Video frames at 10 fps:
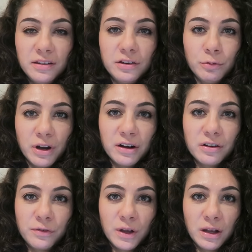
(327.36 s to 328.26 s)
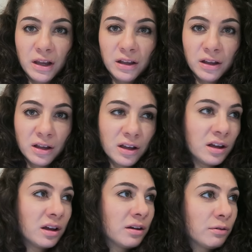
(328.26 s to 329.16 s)
this is the weirdest feeling.
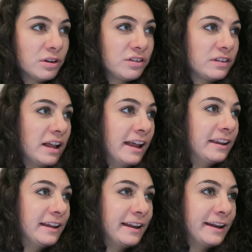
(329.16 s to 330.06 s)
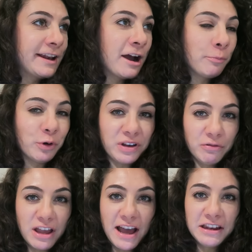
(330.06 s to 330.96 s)
We just landed at an airport
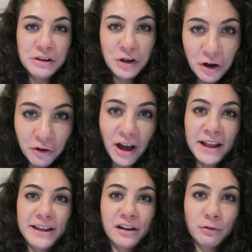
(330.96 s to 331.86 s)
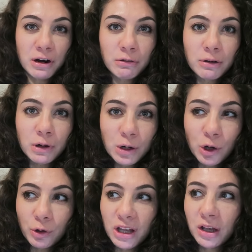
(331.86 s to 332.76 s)
and we had no idea where we were
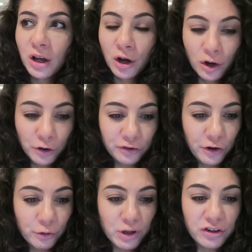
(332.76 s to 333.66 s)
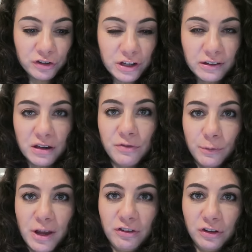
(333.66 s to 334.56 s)
going. Also, we just got the
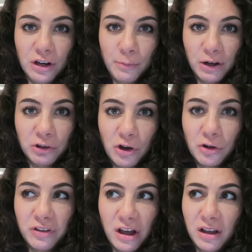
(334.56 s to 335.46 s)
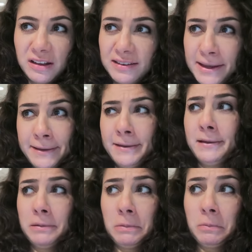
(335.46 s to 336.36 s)
information about the hotel. It's like
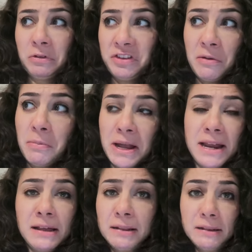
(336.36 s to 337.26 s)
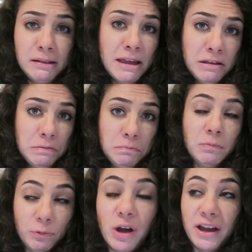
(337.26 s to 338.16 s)
somebody like,
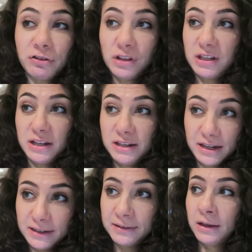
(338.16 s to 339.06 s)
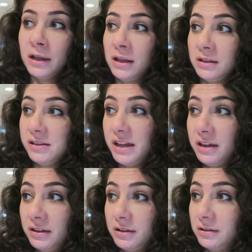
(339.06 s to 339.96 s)
well actually they did, they